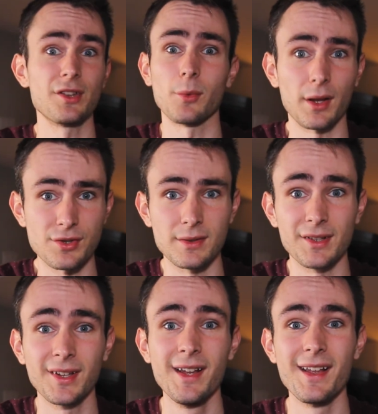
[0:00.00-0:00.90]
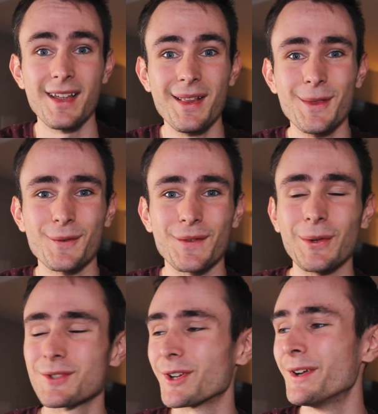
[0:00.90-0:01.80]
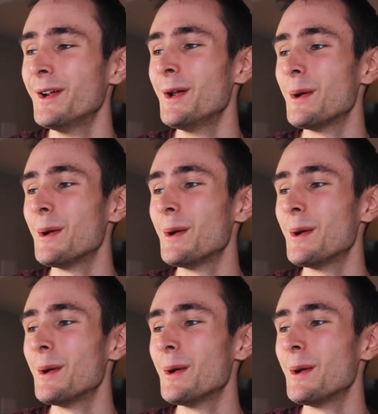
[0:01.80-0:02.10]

is watching this in the future.